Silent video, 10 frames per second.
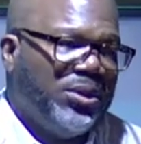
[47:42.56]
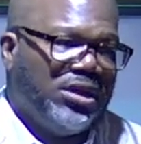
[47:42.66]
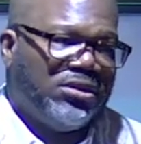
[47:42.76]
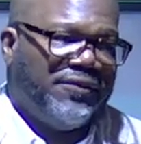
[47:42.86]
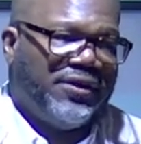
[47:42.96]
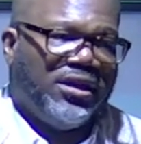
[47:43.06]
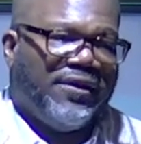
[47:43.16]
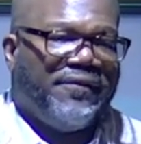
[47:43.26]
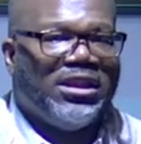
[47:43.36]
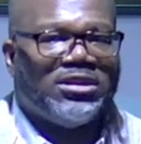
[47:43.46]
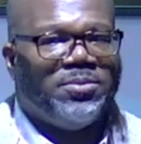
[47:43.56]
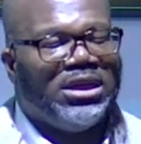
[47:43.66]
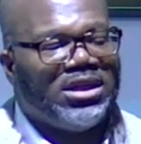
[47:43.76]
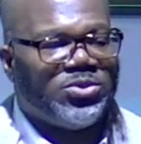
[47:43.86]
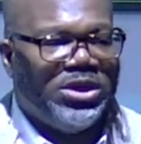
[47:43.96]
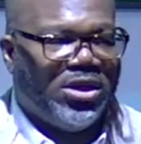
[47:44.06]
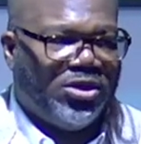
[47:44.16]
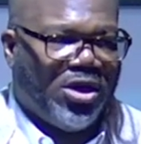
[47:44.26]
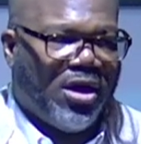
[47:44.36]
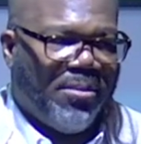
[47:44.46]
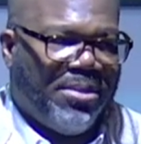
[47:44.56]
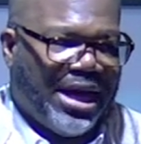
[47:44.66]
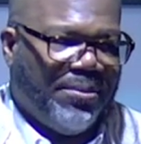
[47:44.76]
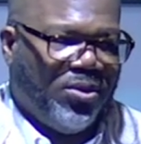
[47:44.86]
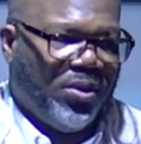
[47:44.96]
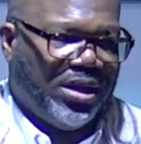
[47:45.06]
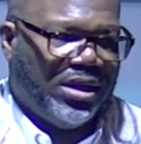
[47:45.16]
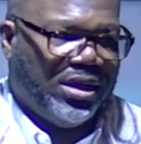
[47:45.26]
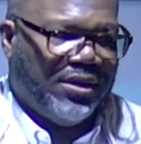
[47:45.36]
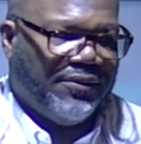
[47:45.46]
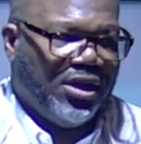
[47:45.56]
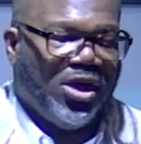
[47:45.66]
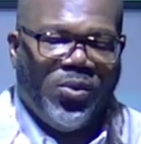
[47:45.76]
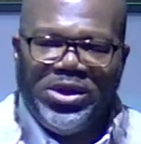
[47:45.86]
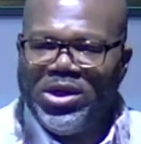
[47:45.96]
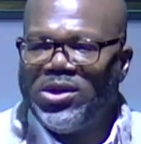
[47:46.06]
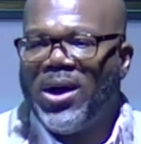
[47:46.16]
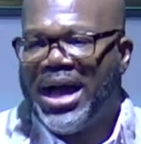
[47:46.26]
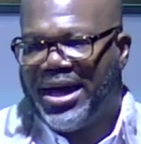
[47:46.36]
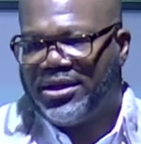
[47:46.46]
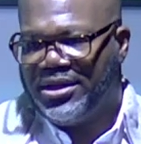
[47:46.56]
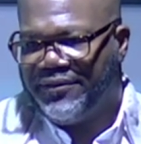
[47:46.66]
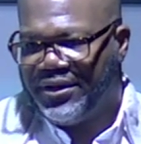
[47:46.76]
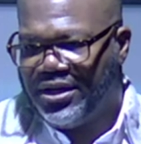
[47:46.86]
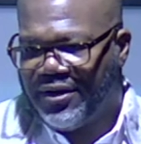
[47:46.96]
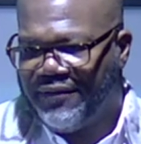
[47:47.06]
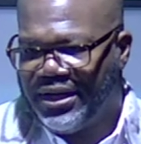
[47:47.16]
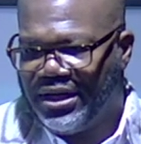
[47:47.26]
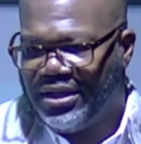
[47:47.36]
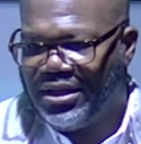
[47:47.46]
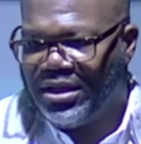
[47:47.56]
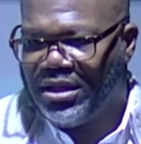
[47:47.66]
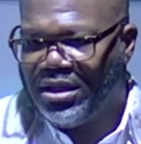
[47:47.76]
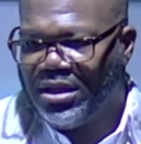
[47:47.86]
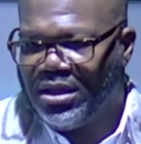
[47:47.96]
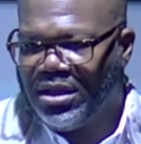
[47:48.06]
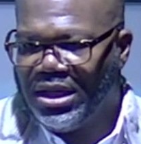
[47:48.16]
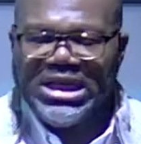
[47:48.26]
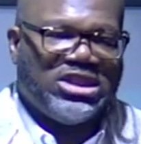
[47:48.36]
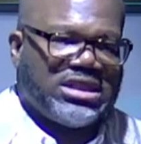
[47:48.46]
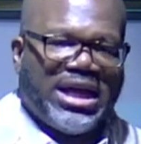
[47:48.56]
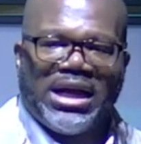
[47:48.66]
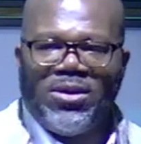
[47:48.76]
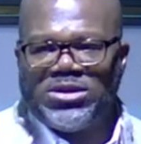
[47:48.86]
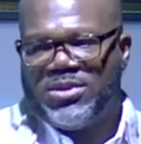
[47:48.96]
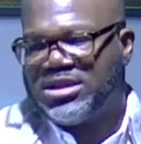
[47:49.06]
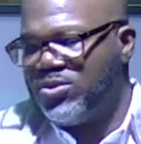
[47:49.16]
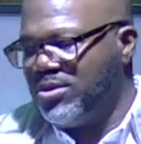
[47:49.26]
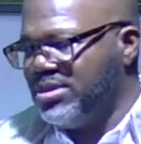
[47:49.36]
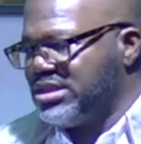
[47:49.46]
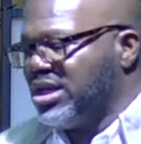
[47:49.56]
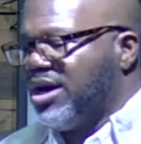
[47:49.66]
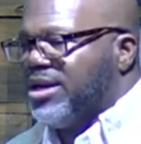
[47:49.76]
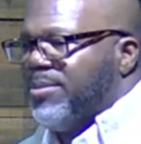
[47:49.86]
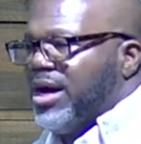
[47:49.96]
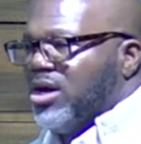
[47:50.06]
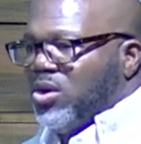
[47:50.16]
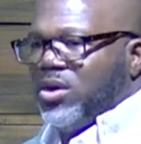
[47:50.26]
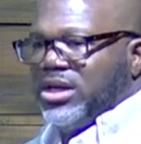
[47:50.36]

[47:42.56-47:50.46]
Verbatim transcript: defend our faith is because we don't know our Bible well enough. We don't know how to defend our faith. It's just like I was messing with Miss Dawn about going and